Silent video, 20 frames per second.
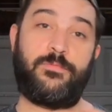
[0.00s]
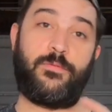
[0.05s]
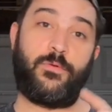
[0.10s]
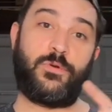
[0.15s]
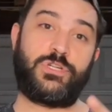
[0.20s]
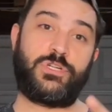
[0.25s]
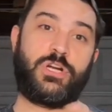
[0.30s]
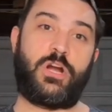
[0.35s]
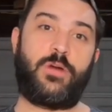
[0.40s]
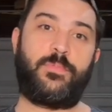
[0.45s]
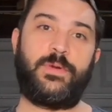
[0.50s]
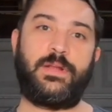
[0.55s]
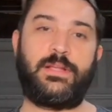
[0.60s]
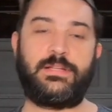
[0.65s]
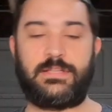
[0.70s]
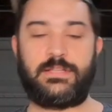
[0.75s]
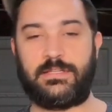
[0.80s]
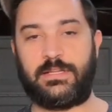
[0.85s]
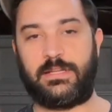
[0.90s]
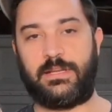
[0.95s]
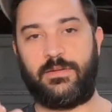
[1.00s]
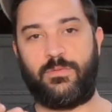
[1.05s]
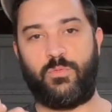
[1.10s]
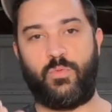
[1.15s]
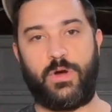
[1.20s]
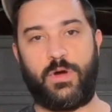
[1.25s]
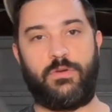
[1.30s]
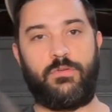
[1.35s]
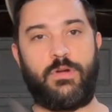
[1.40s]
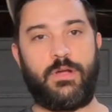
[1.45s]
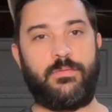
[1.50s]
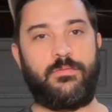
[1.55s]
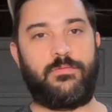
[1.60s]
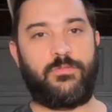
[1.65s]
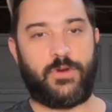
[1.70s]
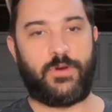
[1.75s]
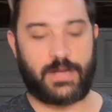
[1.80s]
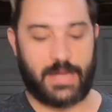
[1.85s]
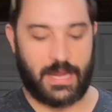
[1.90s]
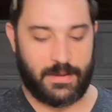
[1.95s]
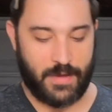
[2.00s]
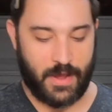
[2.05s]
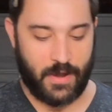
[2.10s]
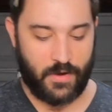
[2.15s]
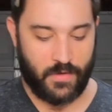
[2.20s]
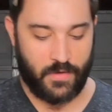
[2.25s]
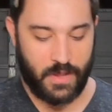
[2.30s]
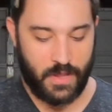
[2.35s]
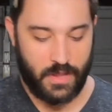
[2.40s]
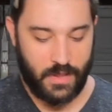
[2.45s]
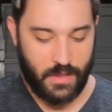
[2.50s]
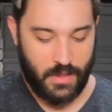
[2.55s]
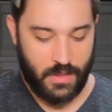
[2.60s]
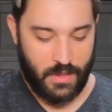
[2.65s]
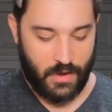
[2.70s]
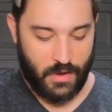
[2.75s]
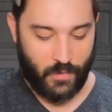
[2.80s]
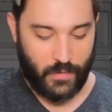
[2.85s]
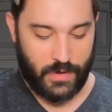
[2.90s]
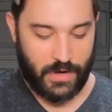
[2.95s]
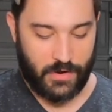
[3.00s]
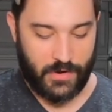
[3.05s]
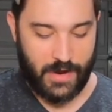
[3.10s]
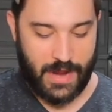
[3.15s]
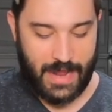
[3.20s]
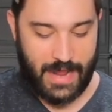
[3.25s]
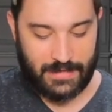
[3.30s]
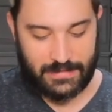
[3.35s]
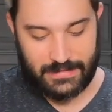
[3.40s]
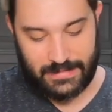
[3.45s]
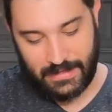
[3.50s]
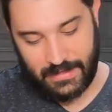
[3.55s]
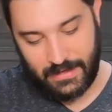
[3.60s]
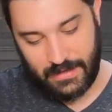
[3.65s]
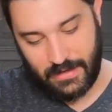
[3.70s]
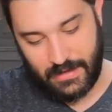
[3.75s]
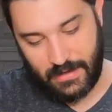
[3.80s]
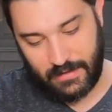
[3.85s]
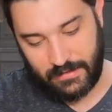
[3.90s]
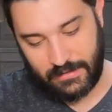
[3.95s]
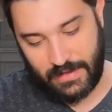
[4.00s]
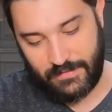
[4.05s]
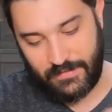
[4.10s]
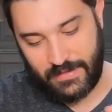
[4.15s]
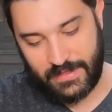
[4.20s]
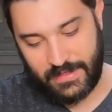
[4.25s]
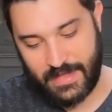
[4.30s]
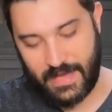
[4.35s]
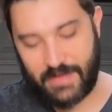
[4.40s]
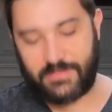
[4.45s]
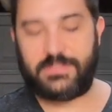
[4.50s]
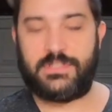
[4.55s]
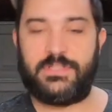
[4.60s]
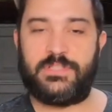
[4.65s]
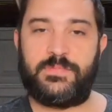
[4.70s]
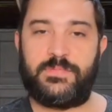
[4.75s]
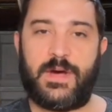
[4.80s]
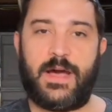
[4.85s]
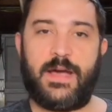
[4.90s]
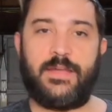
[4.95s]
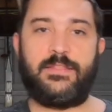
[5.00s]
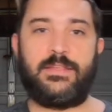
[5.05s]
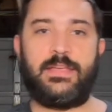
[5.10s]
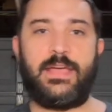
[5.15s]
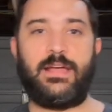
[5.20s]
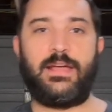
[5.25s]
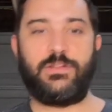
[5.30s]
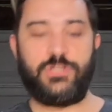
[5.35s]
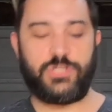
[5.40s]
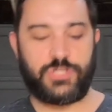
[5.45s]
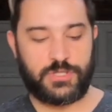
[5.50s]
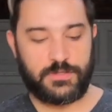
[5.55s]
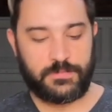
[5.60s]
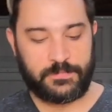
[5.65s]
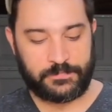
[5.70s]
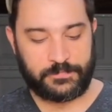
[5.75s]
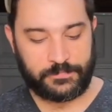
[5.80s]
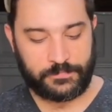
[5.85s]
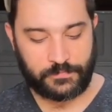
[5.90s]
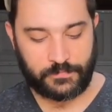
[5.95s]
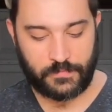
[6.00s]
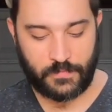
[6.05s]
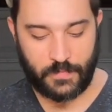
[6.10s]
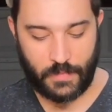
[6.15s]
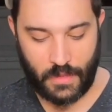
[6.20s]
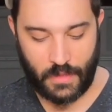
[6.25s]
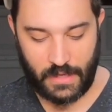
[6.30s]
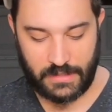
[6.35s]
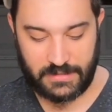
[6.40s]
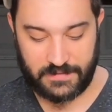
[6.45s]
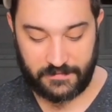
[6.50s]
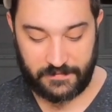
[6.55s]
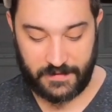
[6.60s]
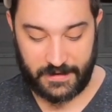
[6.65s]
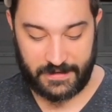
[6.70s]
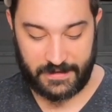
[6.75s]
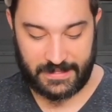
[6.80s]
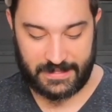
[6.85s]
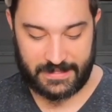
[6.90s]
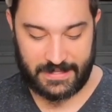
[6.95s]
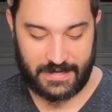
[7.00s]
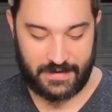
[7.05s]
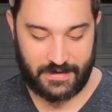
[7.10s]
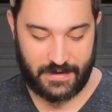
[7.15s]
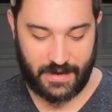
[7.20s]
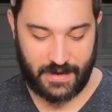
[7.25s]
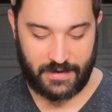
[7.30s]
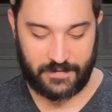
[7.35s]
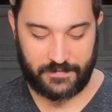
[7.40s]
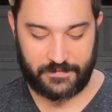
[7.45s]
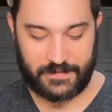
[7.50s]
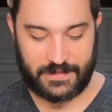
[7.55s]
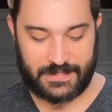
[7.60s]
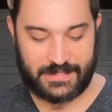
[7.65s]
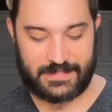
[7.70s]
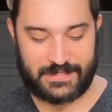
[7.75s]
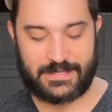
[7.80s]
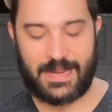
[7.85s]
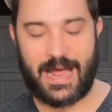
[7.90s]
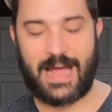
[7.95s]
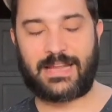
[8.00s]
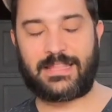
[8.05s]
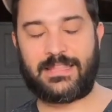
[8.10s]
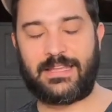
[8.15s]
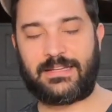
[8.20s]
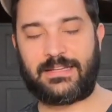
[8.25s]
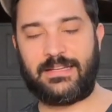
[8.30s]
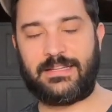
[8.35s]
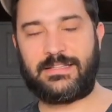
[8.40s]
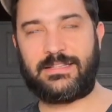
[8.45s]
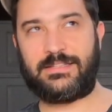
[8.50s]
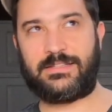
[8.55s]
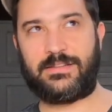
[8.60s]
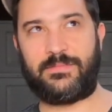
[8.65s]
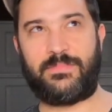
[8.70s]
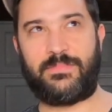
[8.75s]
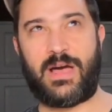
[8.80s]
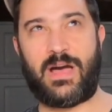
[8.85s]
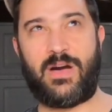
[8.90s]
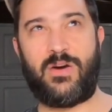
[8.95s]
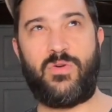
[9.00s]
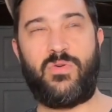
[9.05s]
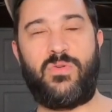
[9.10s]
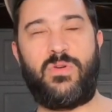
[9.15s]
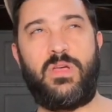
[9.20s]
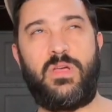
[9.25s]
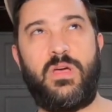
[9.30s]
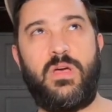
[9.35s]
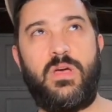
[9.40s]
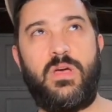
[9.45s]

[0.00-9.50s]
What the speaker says: sharpenings, so they did 1 right before I came out. We are at 11 thousandths behind the edge. It's a very thin knife. The stock thickness is about,